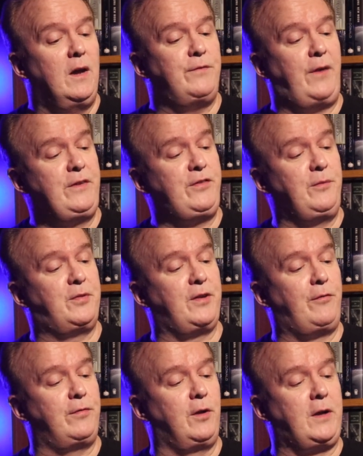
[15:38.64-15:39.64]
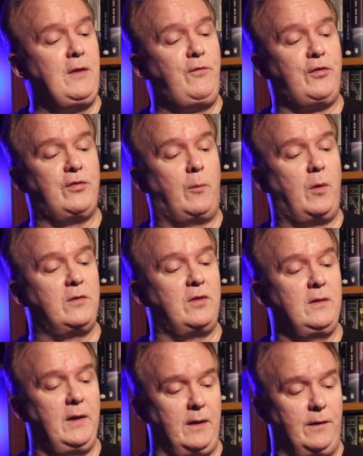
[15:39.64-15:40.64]
finds himself looking for somewhere
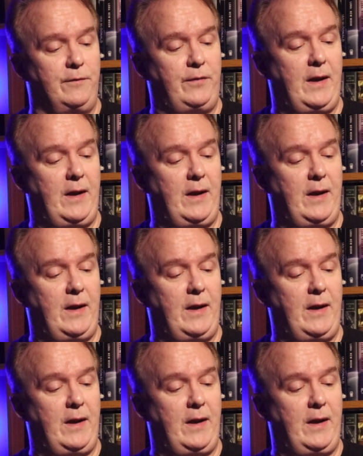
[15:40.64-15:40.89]
to live,